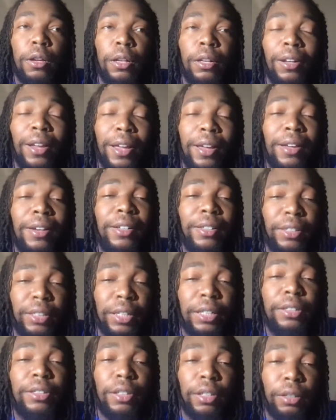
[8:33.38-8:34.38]
late in the
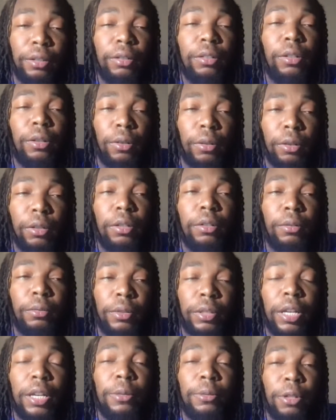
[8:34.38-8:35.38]
season,
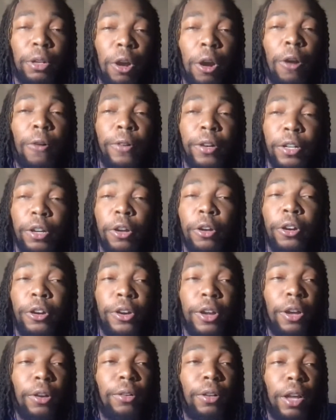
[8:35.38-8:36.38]
teams are already going to
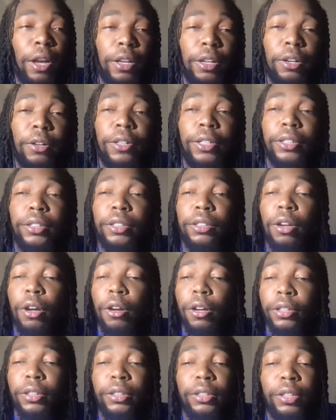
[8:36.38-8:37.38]
know, like, yo, this
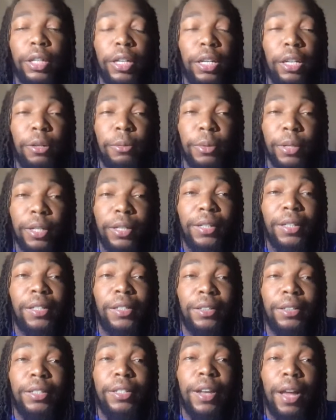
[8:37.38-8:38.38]
Hawks team
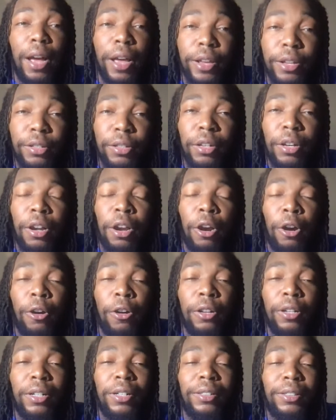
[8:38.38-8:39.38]
is nice.
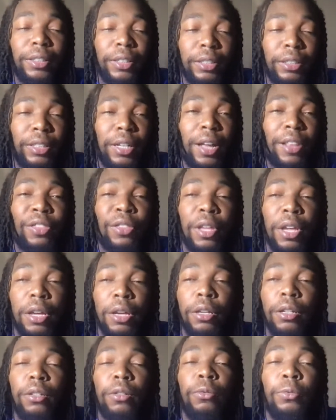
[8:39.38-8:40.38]
Early in the season, I
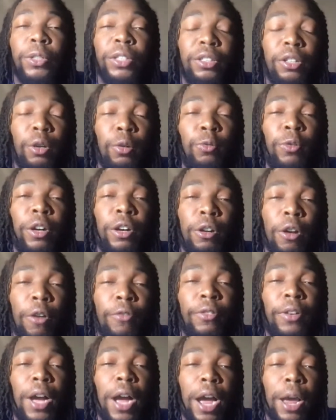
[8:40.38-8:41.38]
think we still running
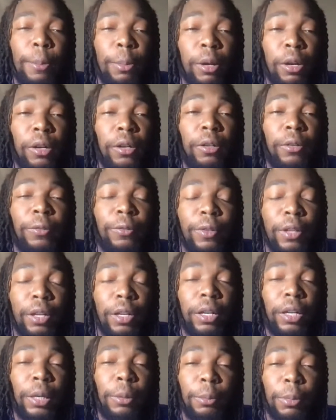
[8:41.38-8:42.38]
off a hype of
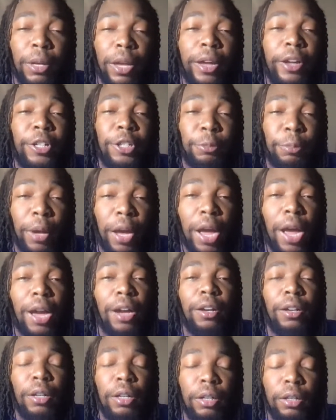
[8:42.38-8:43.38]
the NBA's
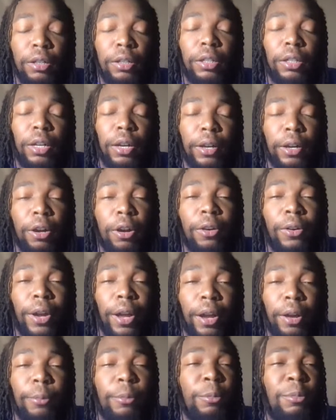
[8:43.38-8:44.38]
back and all
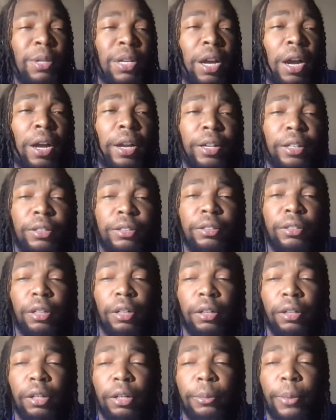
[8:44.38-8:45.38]
that. I'm gonna be honest.
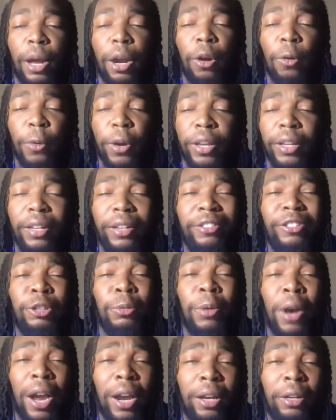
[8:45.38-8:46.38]
I don't want to get
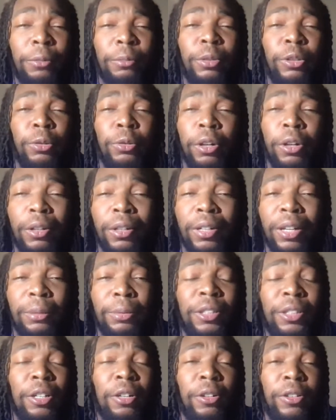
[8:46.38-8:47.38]
too high too early. I'm
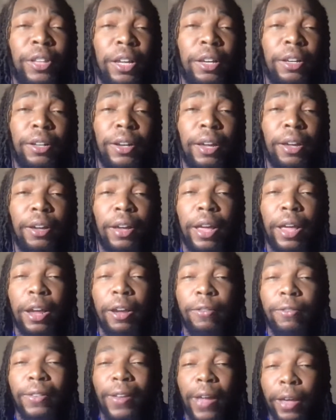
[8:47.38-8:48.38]
still thinking they're
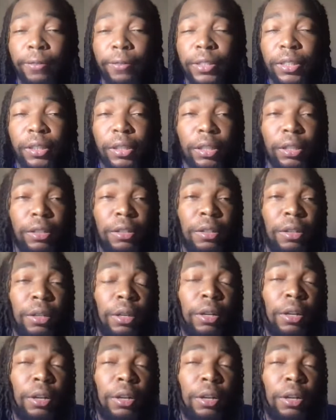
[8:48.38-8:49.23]
8th, 9th seed.